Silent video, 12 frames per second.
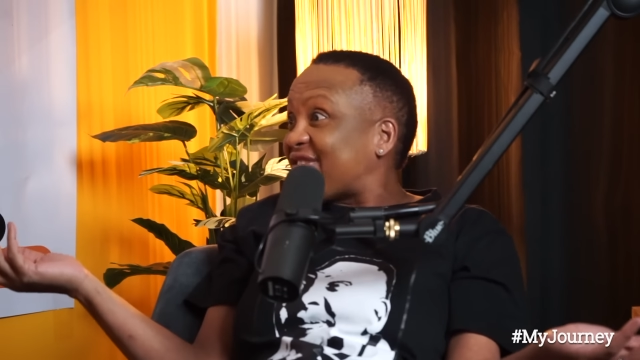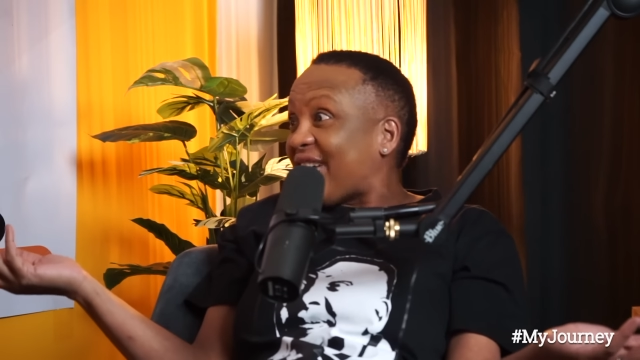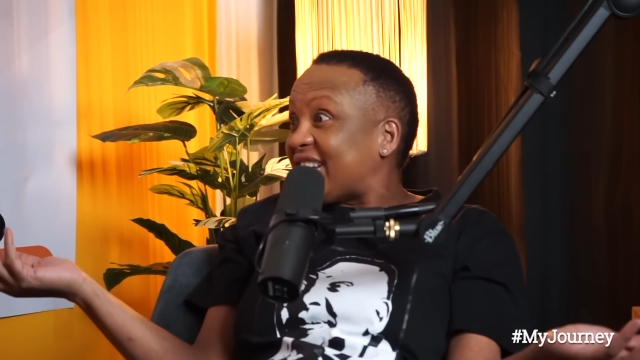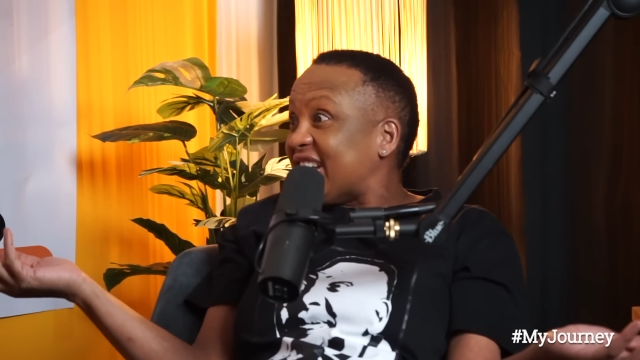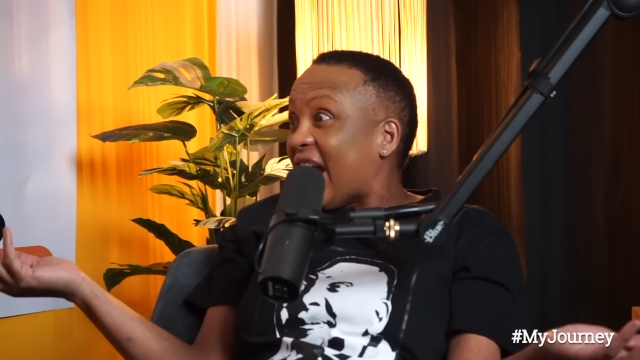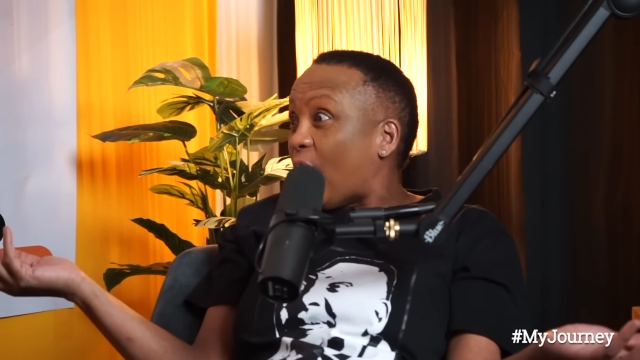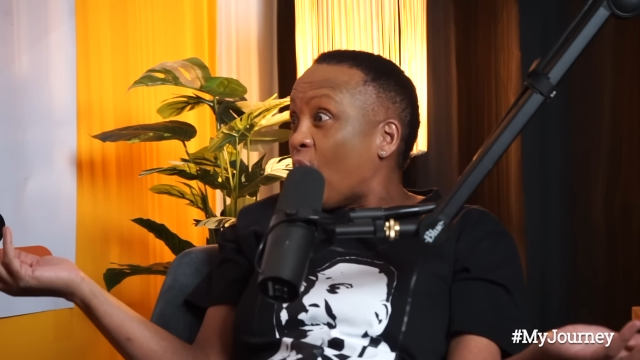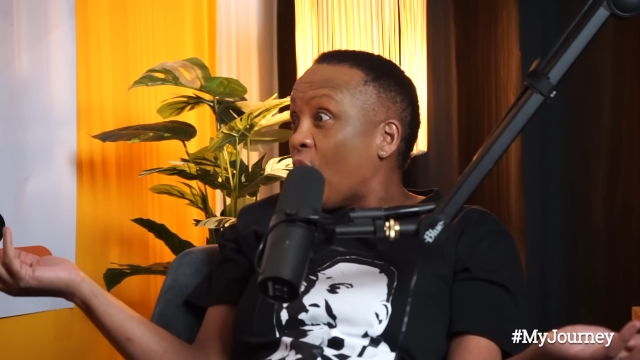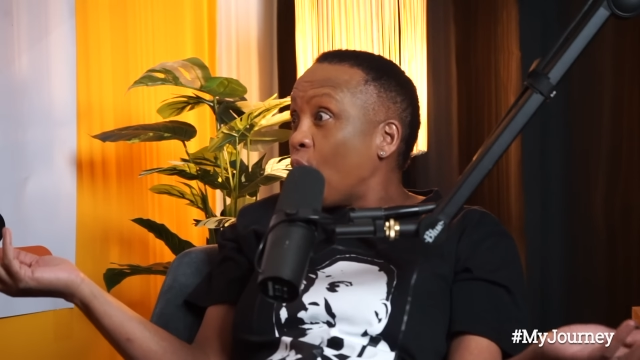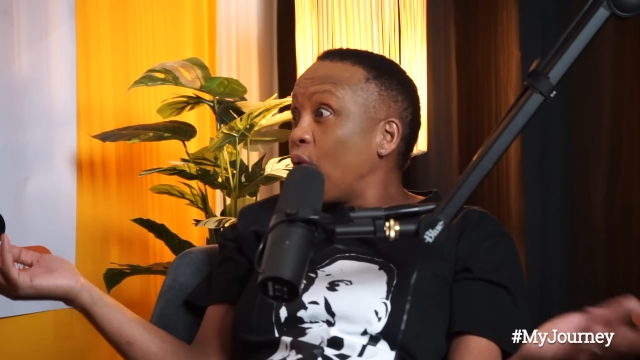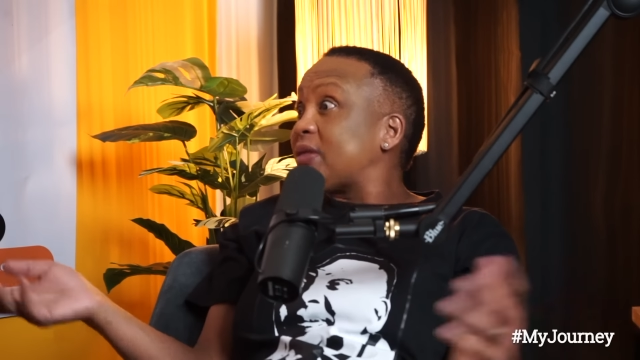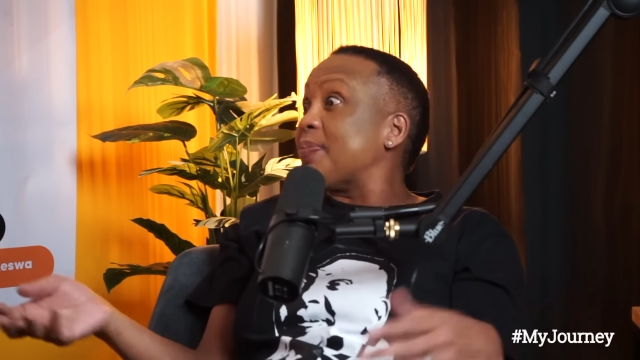right now
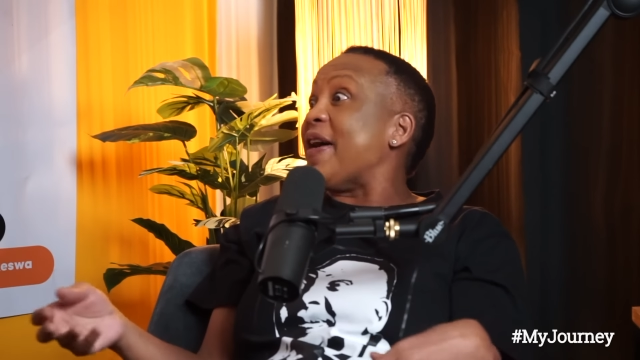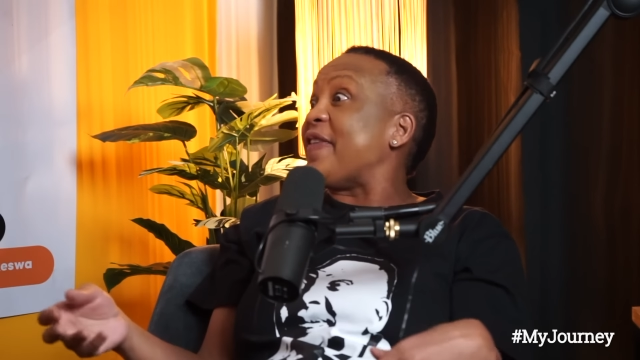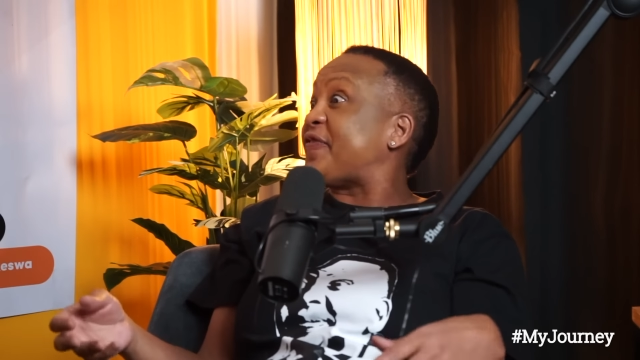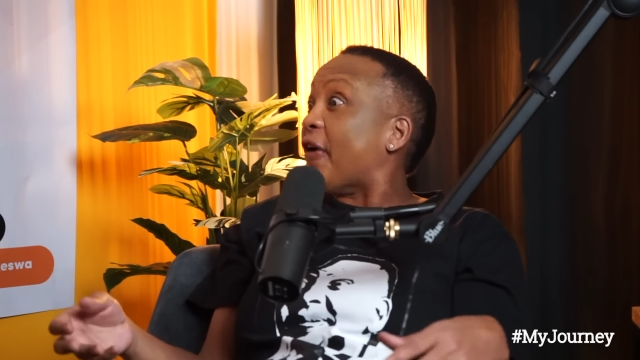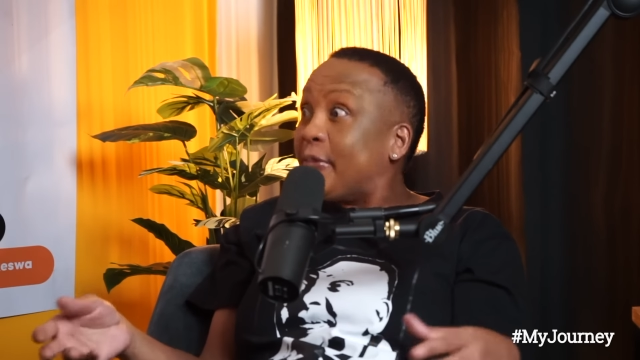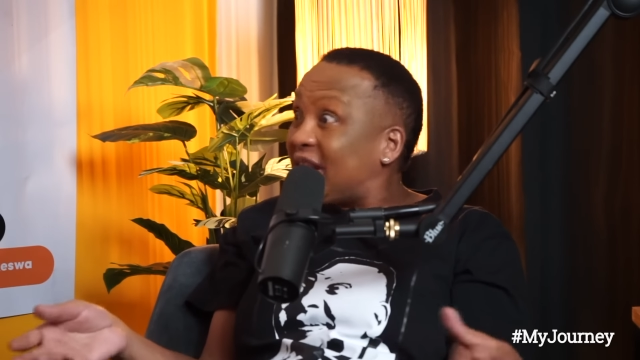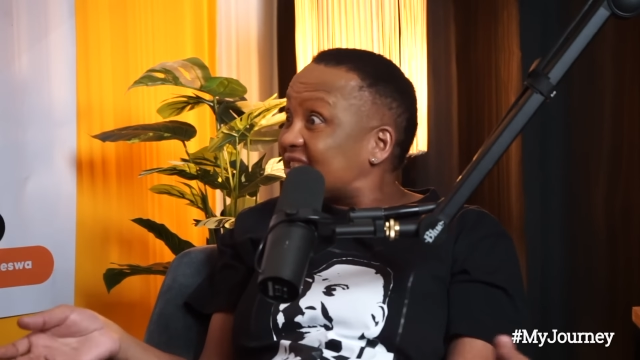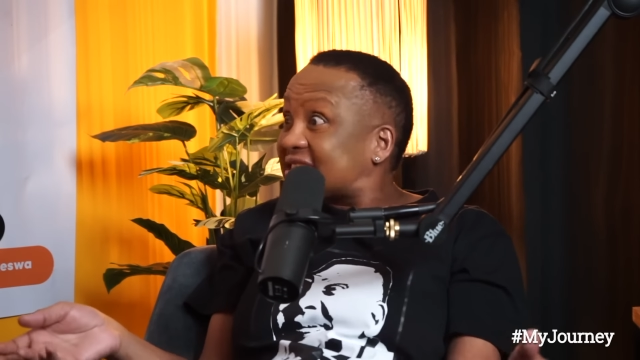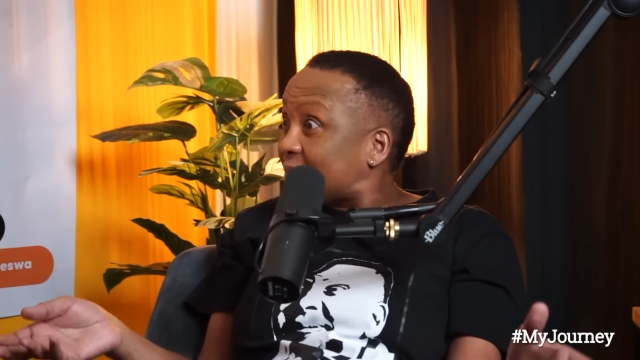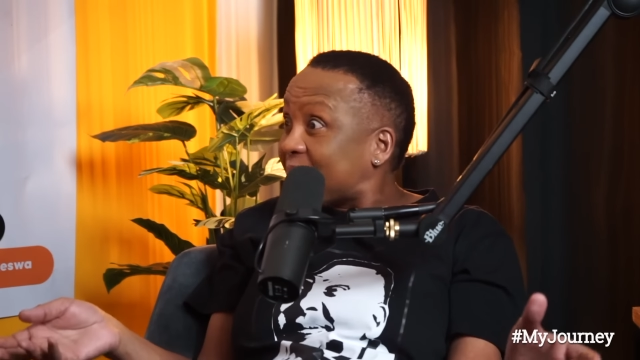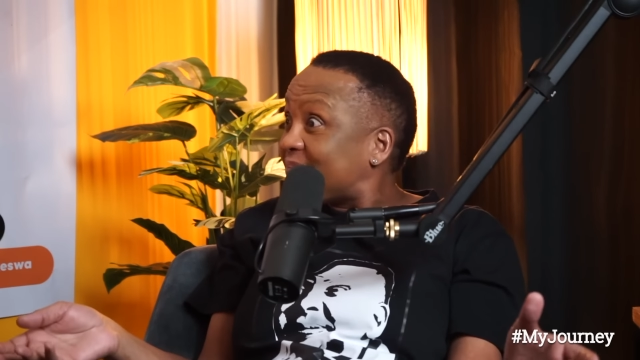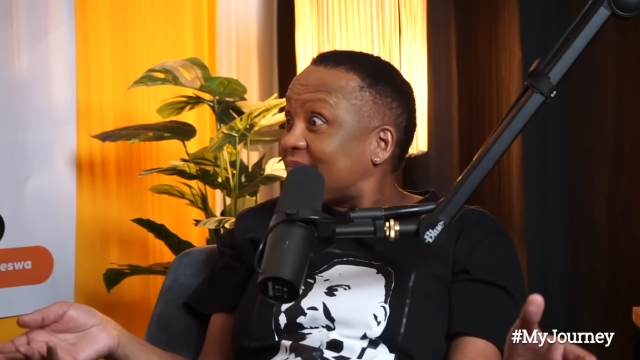with my
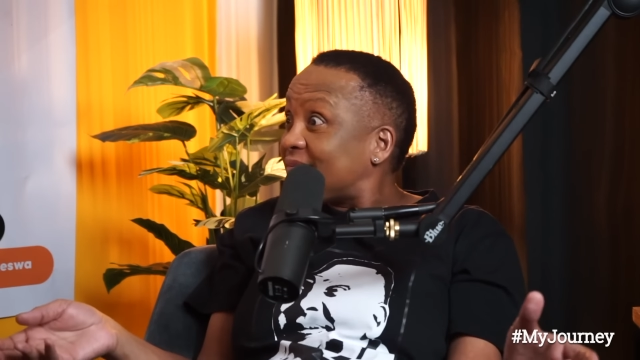feminism